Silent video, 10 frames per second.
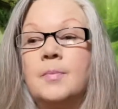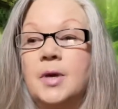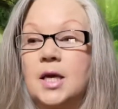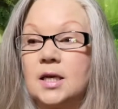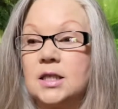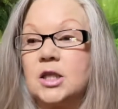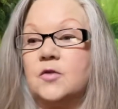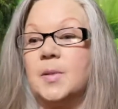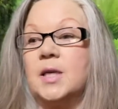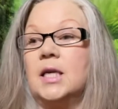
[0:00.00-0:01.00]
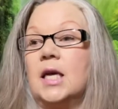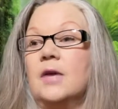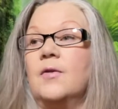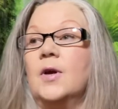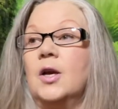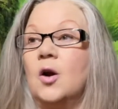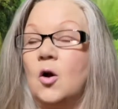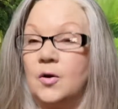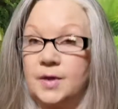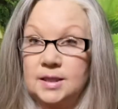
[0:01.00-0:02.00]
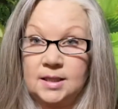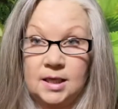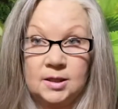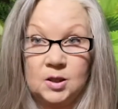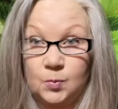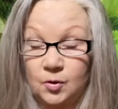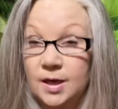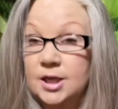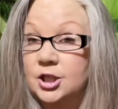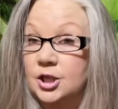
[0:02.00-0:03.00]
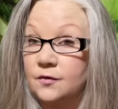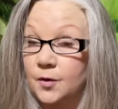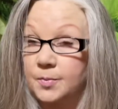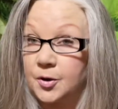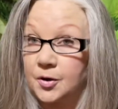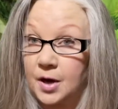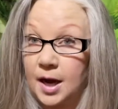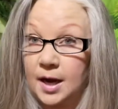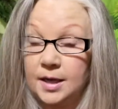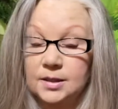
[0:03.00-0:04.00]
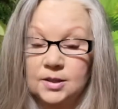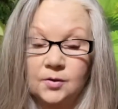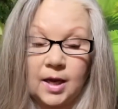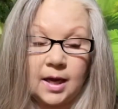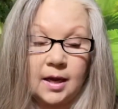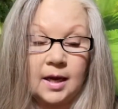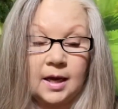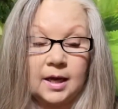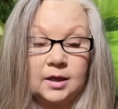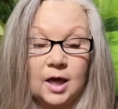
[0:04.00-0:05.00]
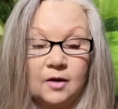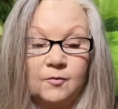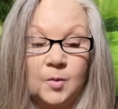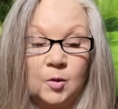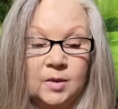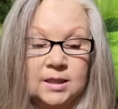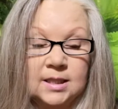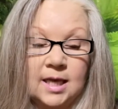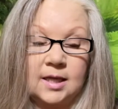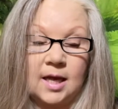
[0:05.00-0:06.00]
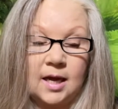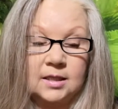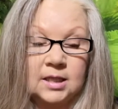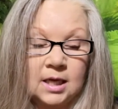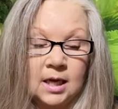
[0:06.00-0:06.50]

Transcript: because you've been given all this inspiration from your guides, okay? And I love moments like that.